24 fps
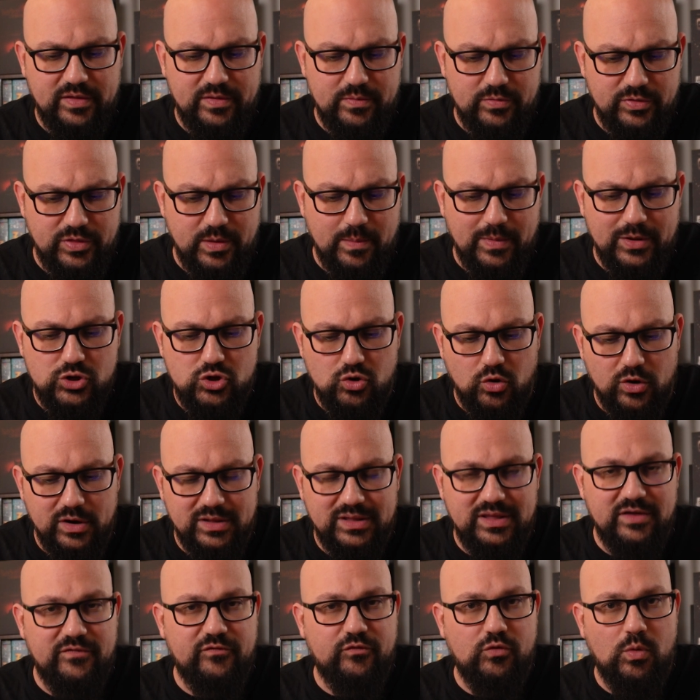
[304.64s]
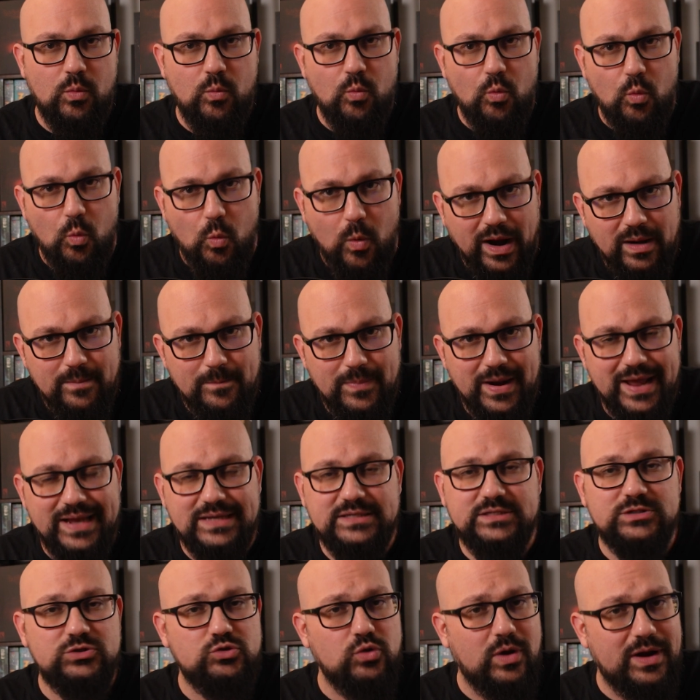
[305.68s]
the majority from one
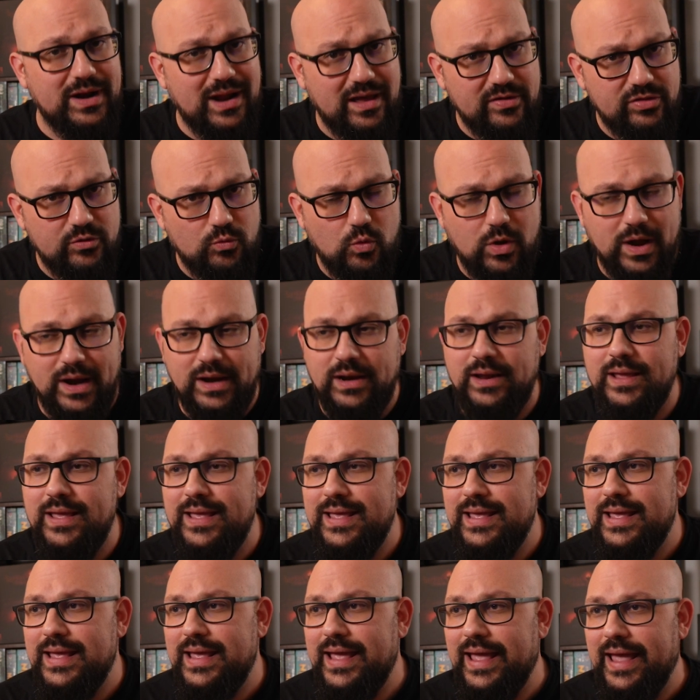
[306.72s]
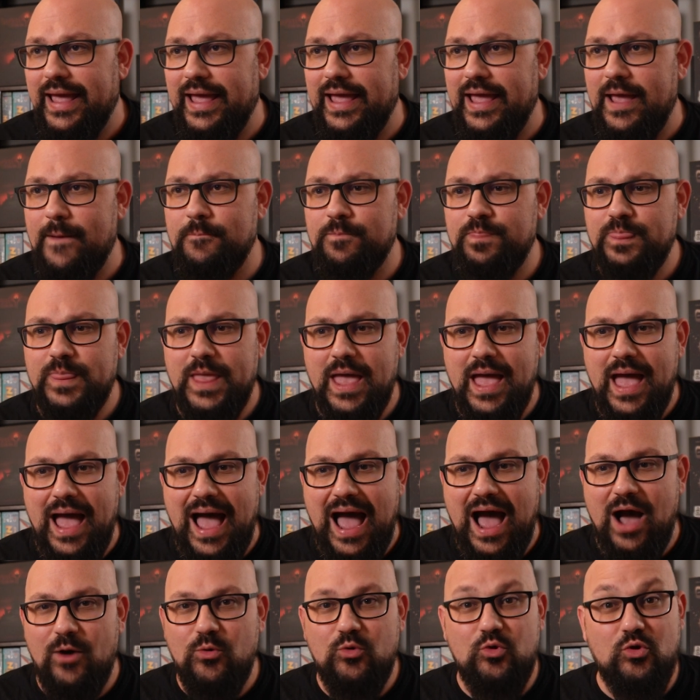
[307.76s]
place to another one.
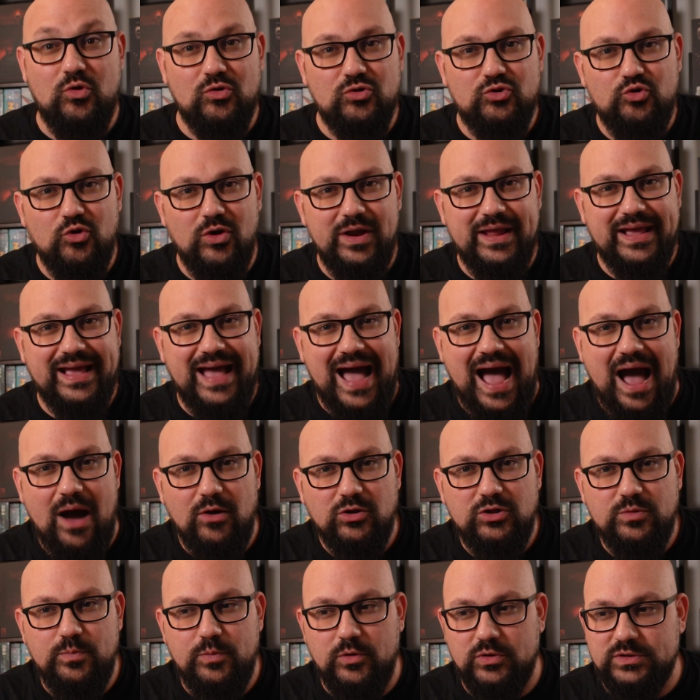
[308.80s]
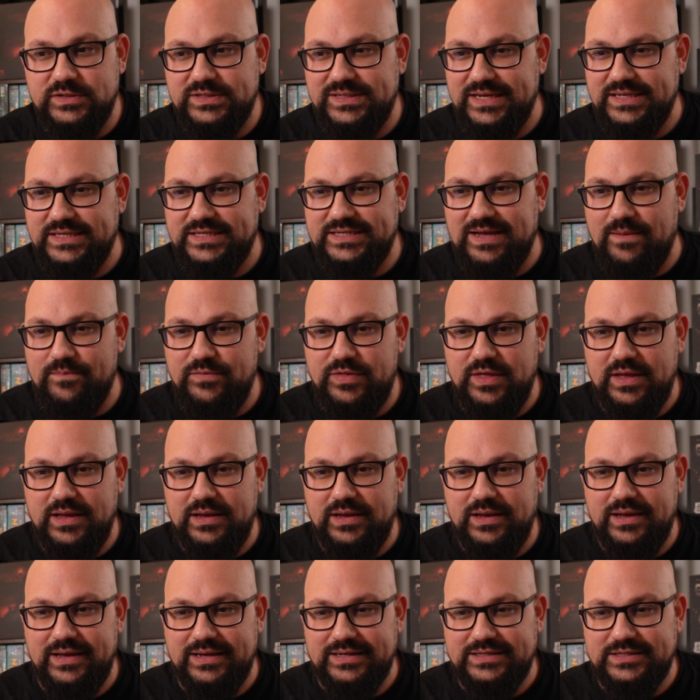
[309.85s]
How controlling outpost is
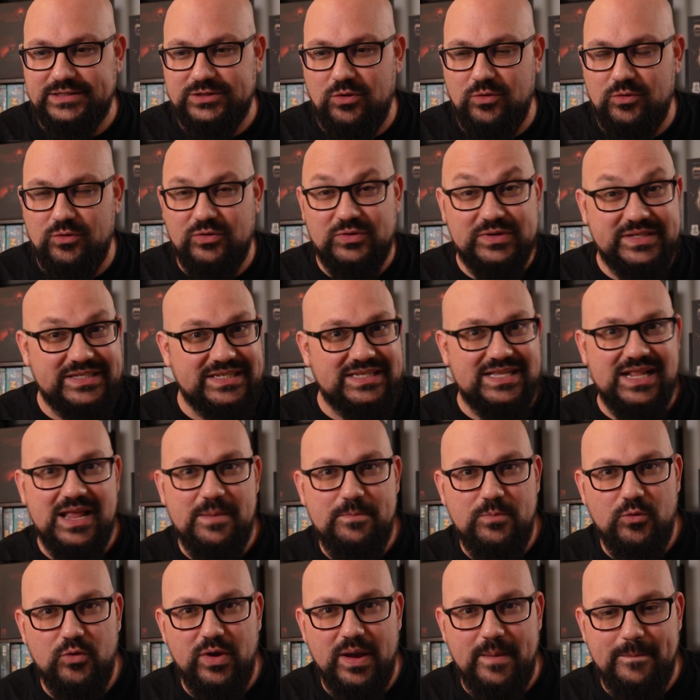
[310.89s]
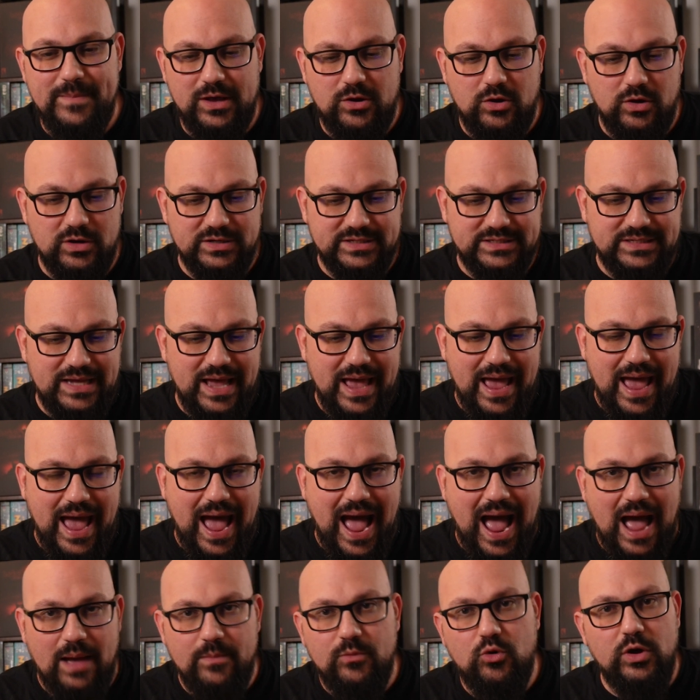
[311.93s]
something so slippery, because
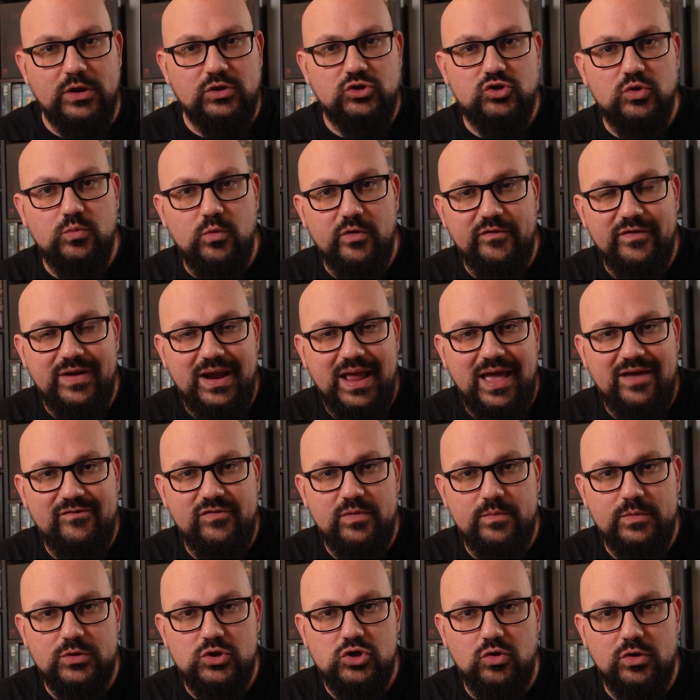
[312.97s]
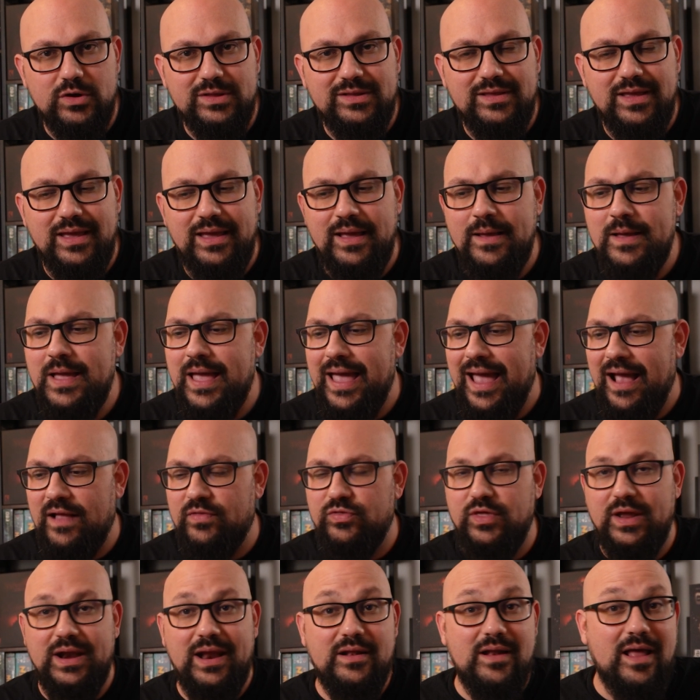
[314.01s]
I'm going to move and have a majority, and
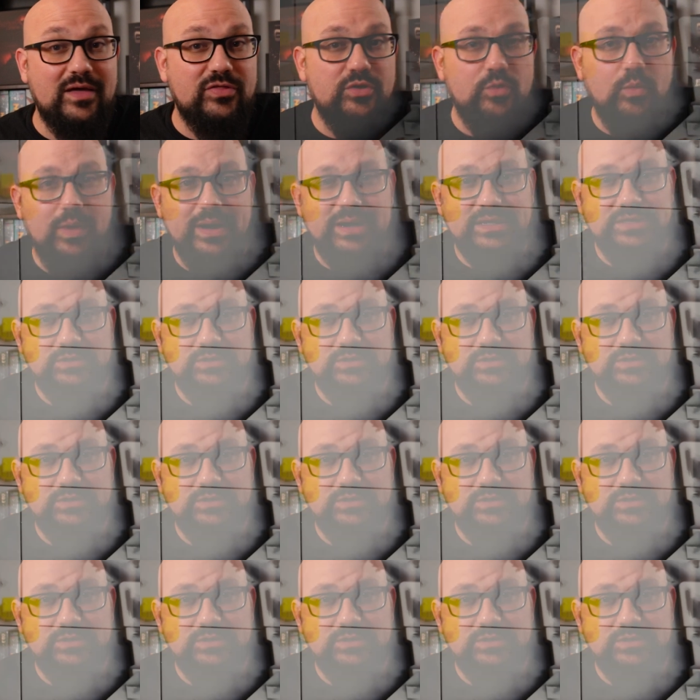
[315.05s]
then another one is